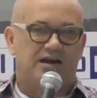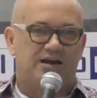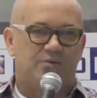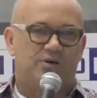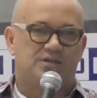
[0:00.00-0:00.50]
I
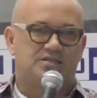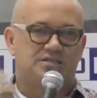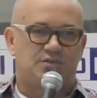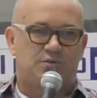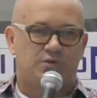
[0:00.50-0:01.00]
want to
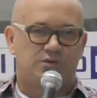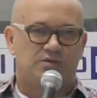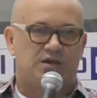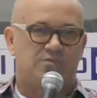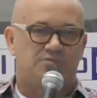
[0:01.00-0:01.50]
see a
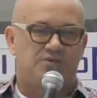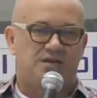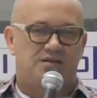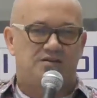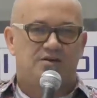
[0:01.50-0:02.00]
real-time
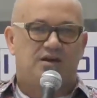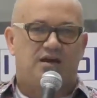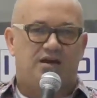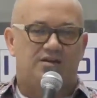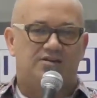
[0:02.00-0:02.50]
feed,
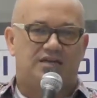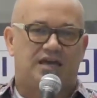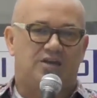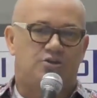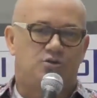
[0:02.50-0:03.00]
and you
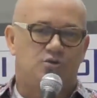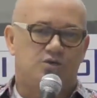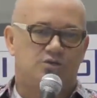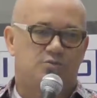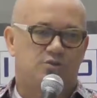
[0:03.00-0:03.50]
can't do
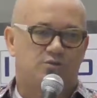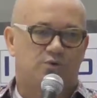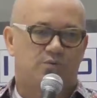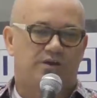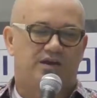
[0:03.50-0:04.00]
this with
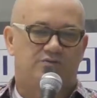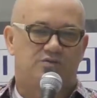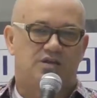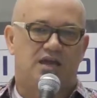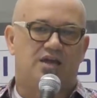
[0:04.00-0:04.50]
what we have
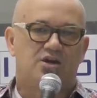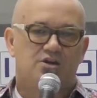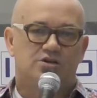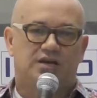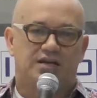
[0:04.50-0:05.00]
today.
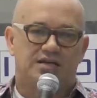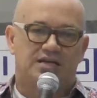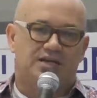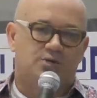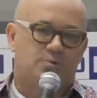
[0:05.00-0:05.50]
You're going to
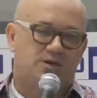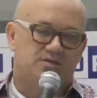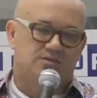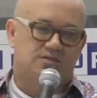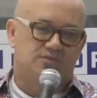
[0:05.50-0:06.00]
need edge
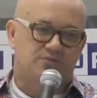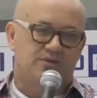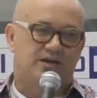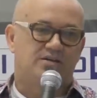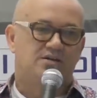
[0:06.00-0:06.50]
processing for
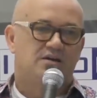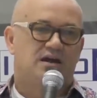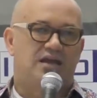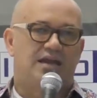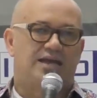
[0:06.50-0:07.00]
that,
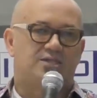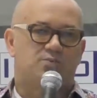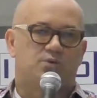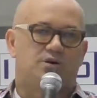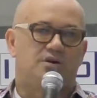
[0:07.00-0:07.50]
and that's
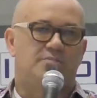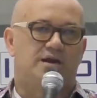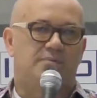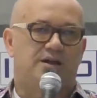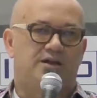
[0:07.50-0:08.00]
what, in my
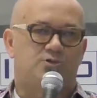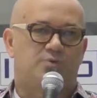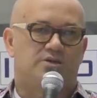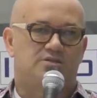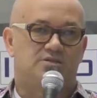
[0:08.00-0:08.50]
mind, edge
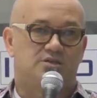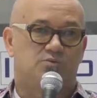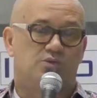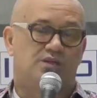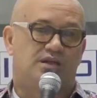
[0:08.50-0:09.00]
processing
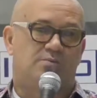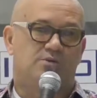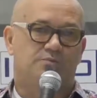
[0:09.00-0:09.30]
will enable.